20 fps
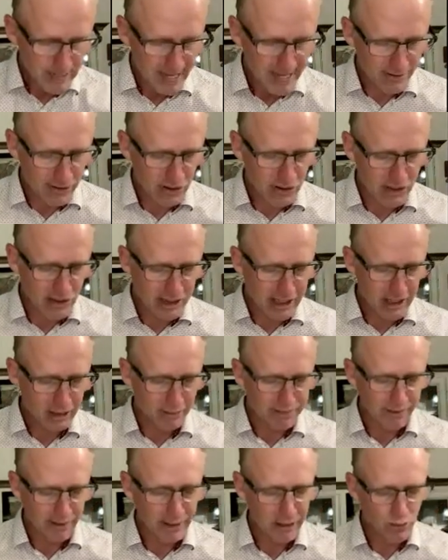and
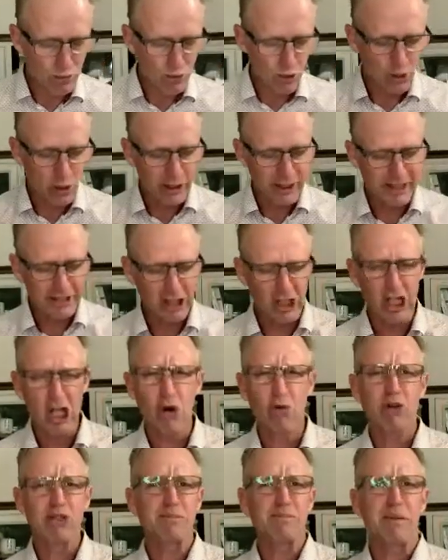skillfully wrought in the
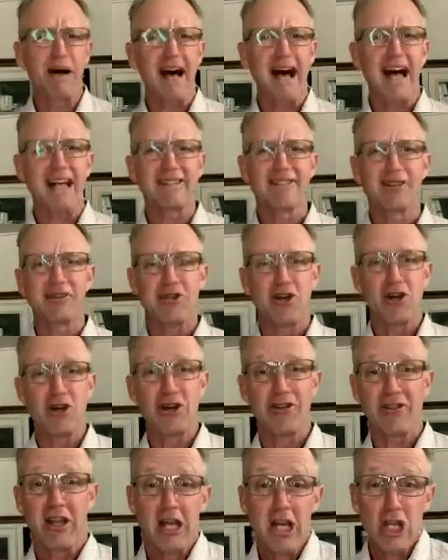lowest parts of the
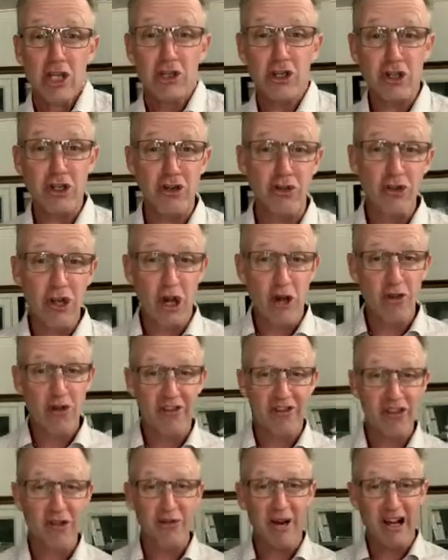earth. Do you know
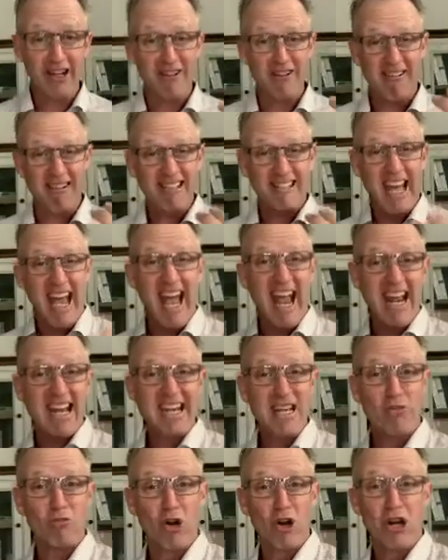that you are God's
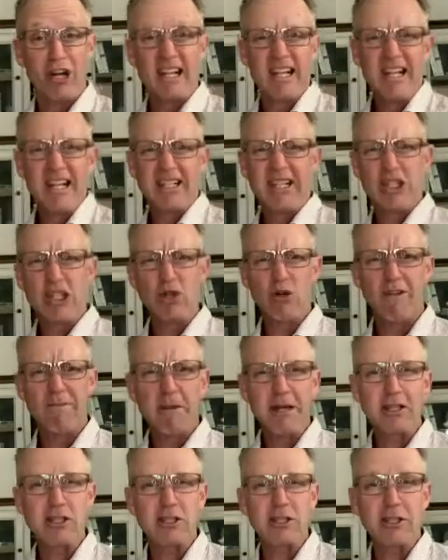handiwork, that you have
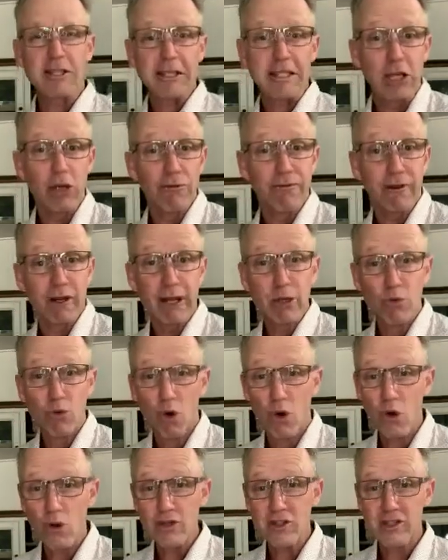been skillfully
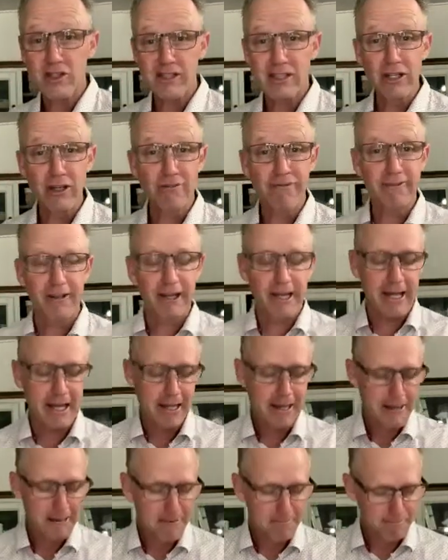wrought, skillfully
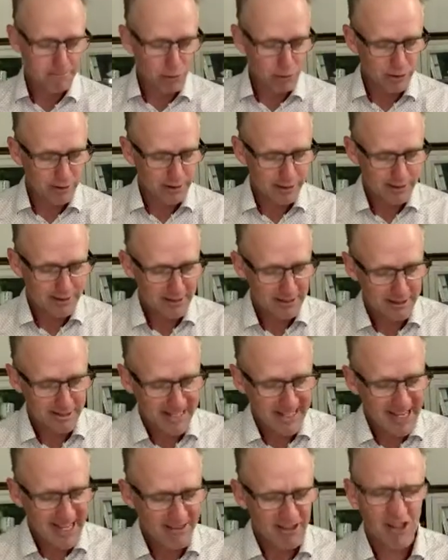put
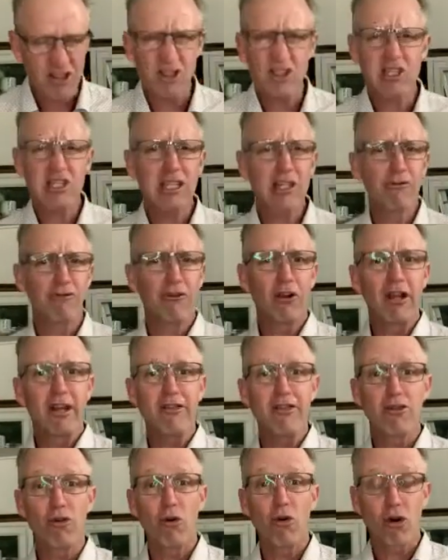together, skillfully
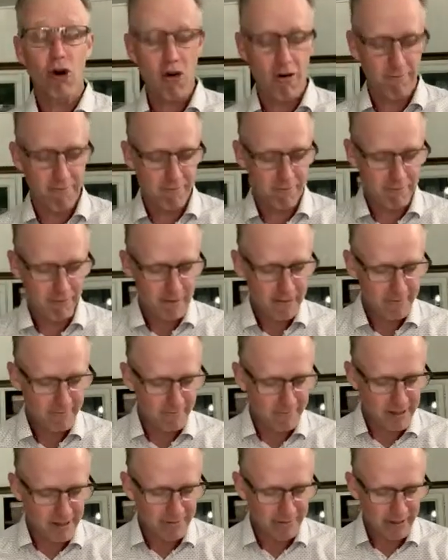thought of,
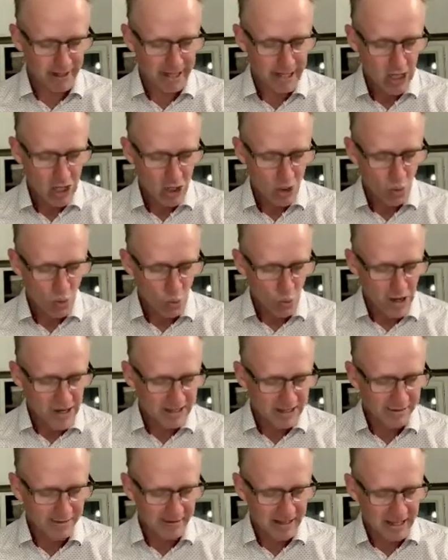fearfully,
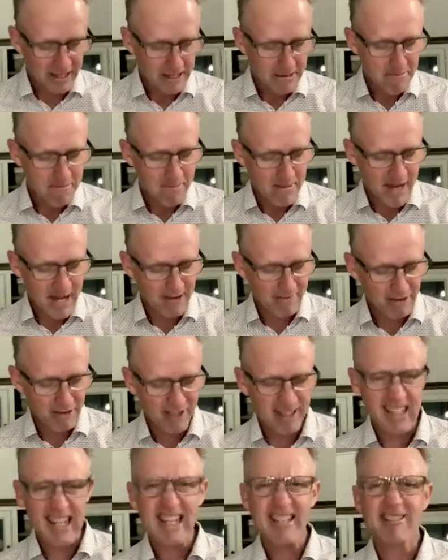wonderfully,
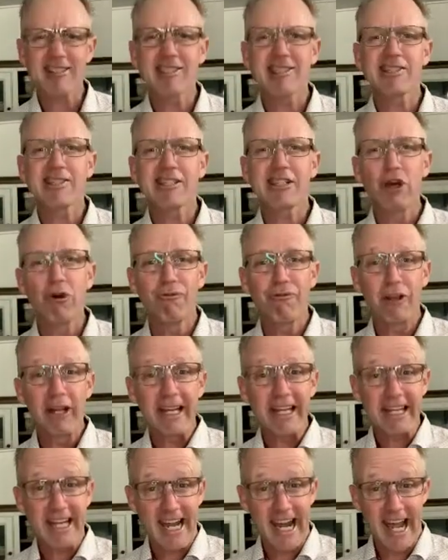marvelously,
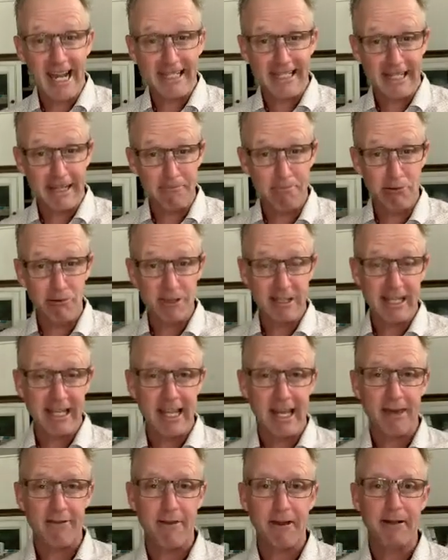skillfully connected and put
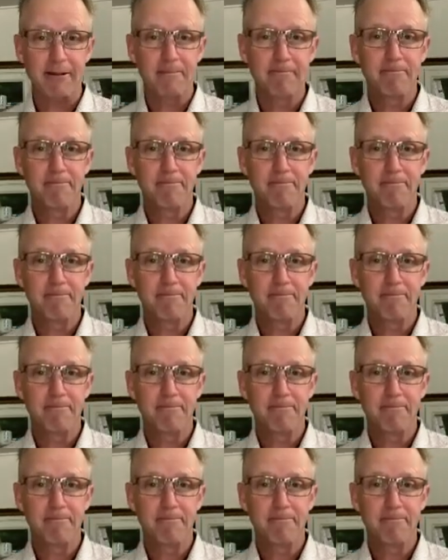together?